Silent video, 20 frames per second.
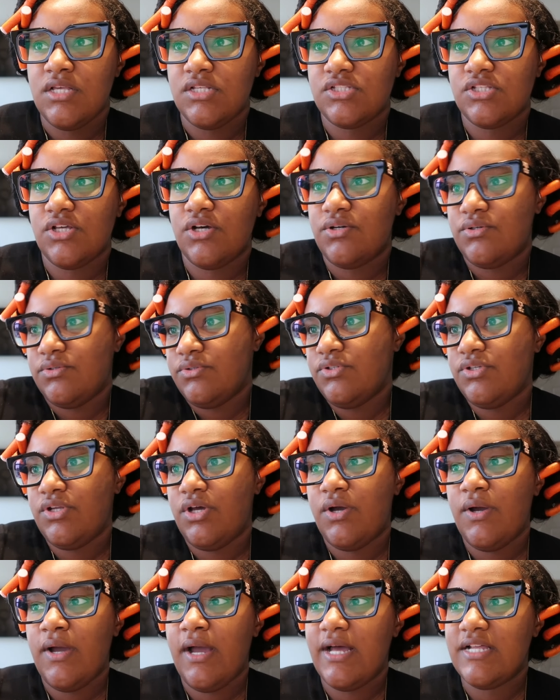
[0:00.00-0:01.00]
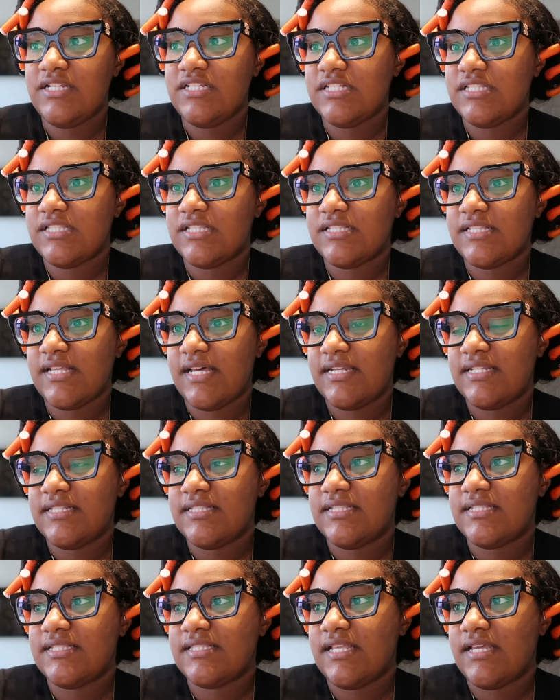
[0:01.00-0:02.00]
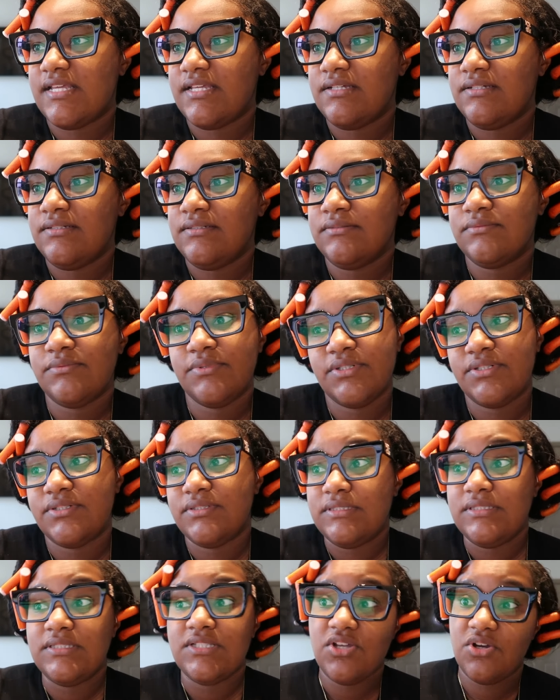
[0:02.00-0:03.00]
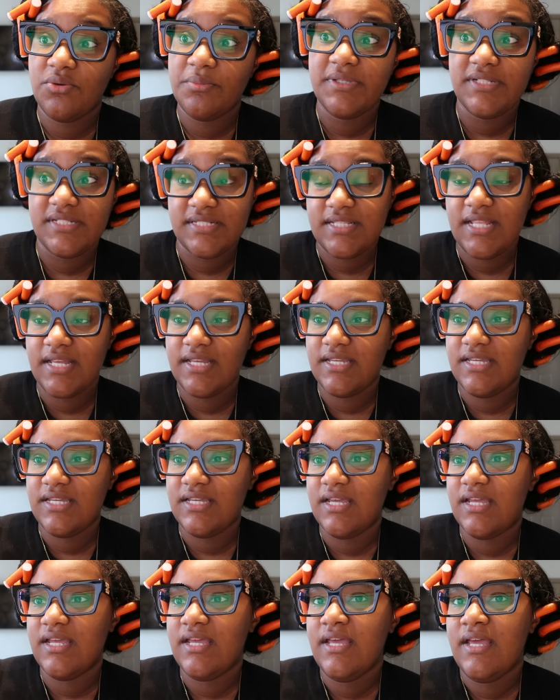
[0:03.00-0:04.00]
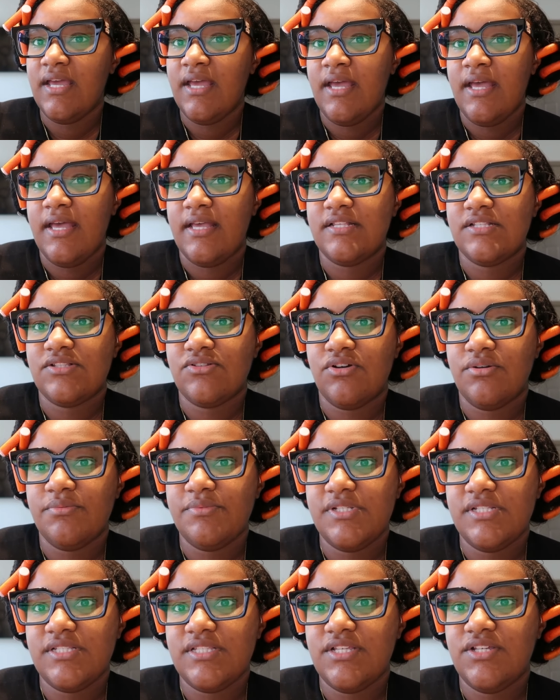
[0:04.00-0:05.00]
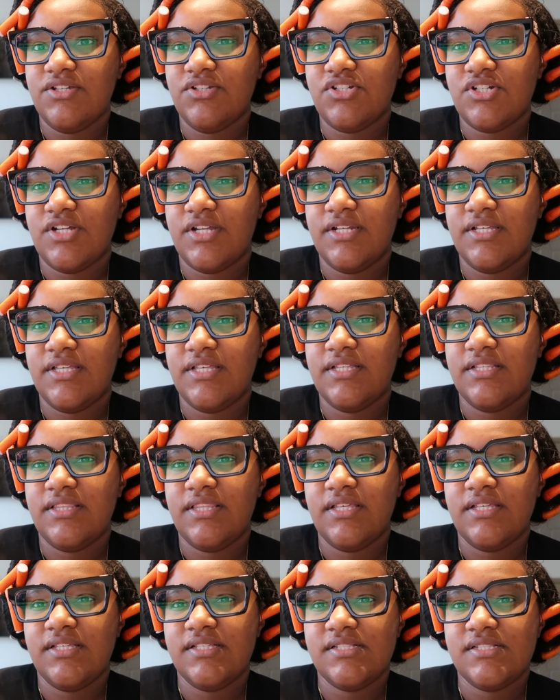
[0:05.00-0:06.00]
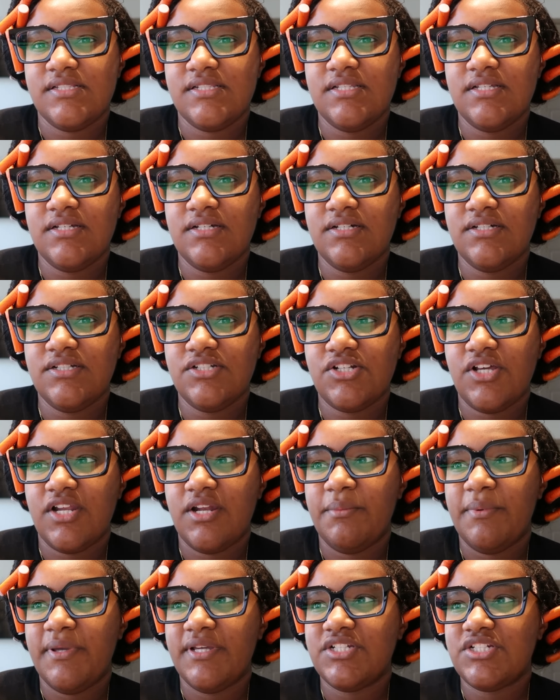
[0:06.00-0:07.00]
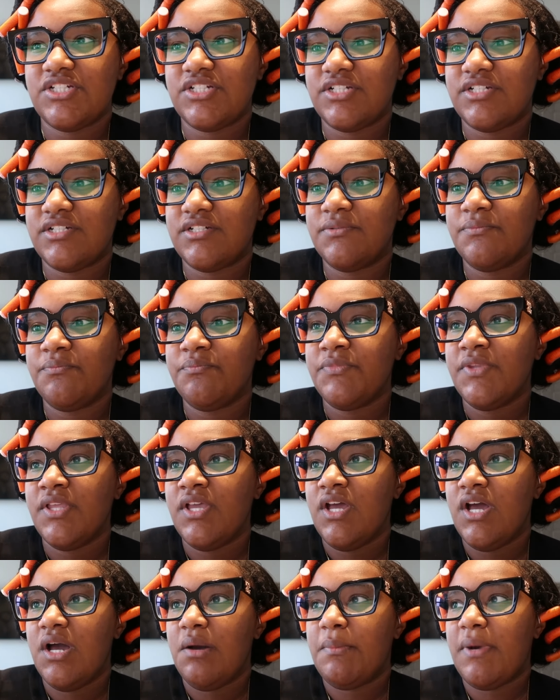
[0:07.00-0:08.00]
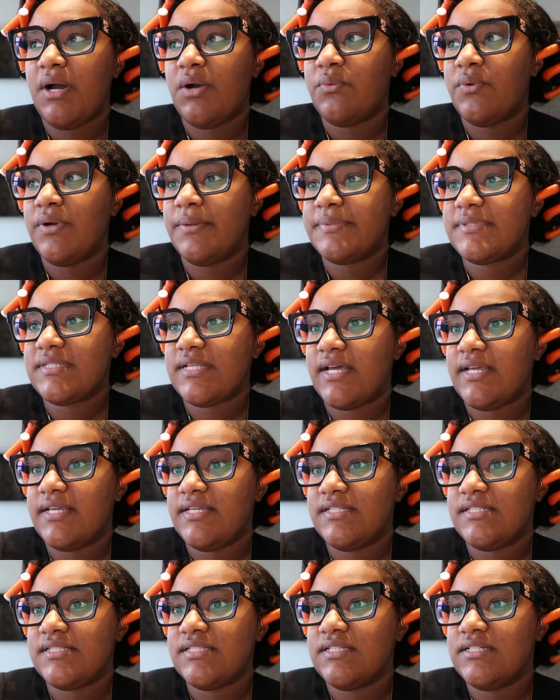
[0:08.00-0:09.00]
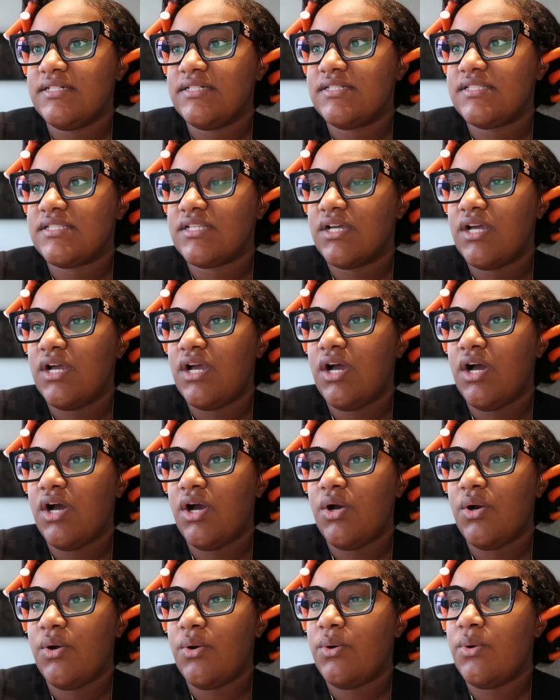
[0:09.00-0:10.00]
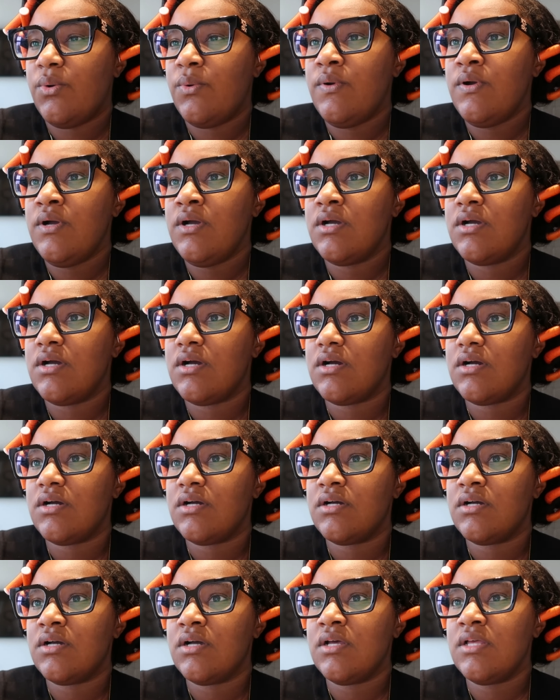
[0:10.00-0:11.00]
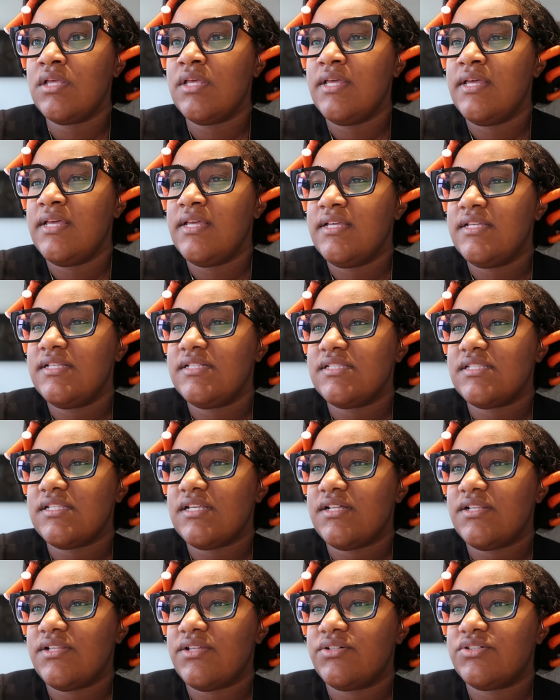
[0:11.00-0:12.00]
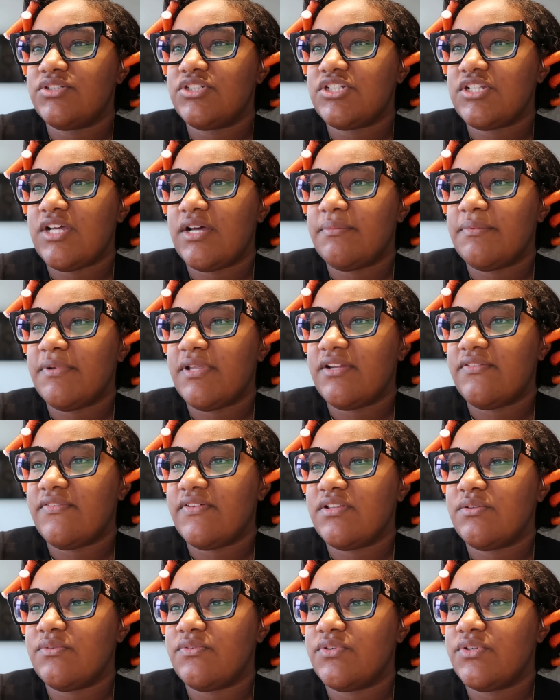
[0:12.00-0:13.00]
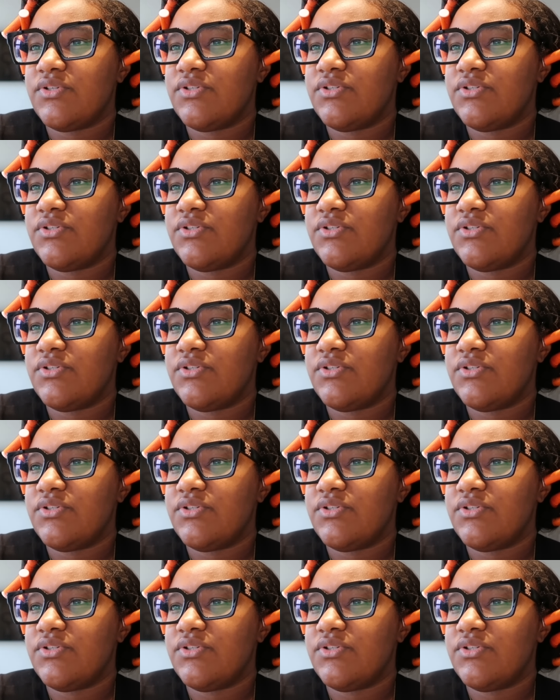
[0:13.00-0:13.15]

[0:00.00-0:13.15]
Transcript: so, you know, I just decided to stay. Well, he told me to stay in, and so I'm just here trying to get things done, trying to make sure my website is good to go. So long, shop not available.